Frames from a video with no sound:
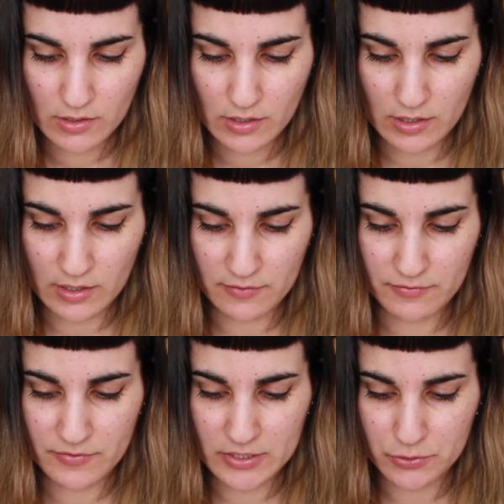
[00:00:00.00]

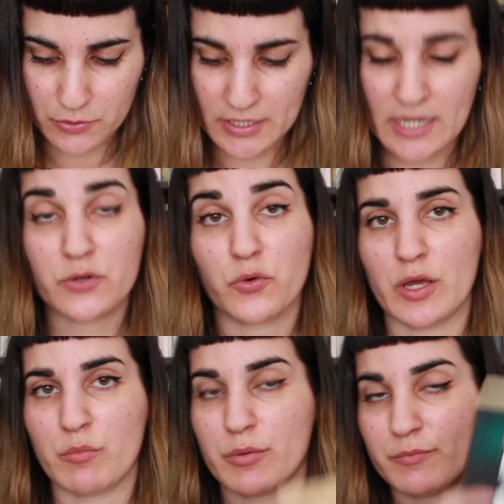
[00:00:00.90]
Victoria
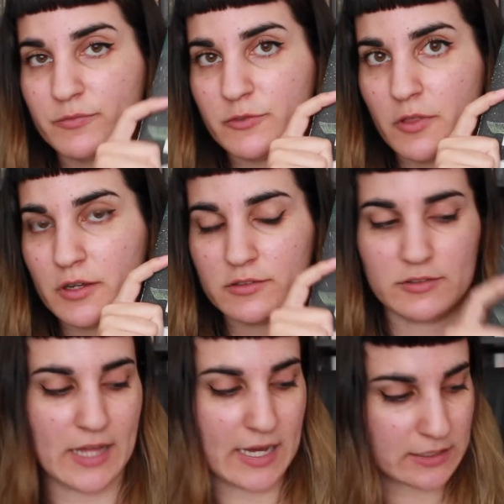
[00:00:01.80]
Cribb. So there's
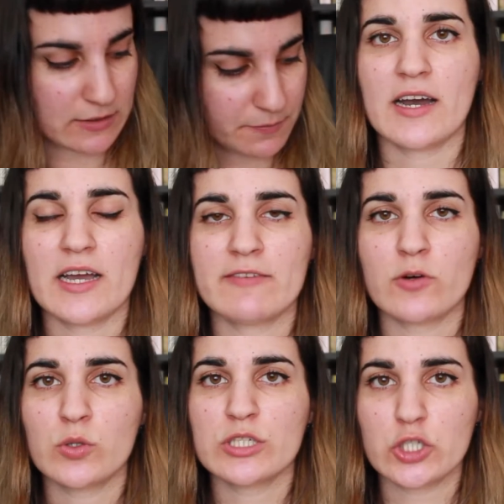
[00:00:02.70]
that. I have
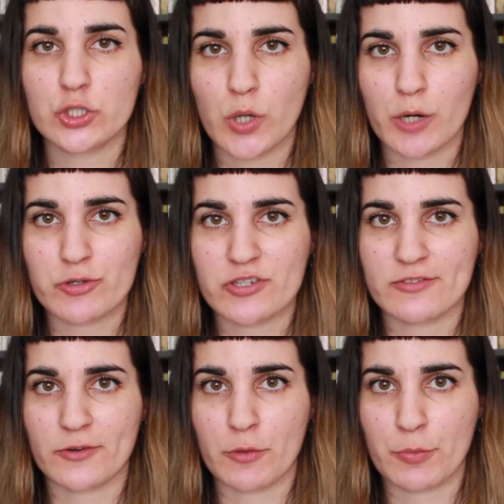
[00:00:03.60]
only two options
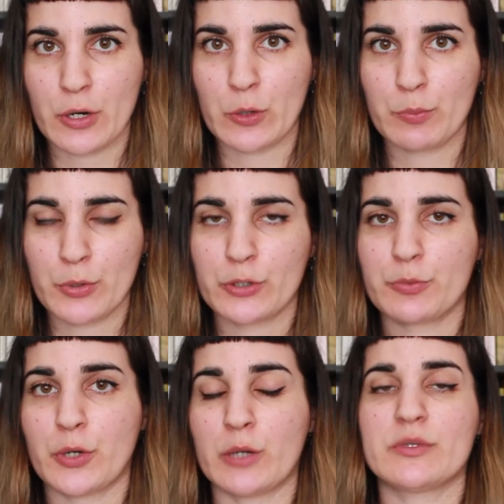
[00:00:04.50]
for the bird prompt.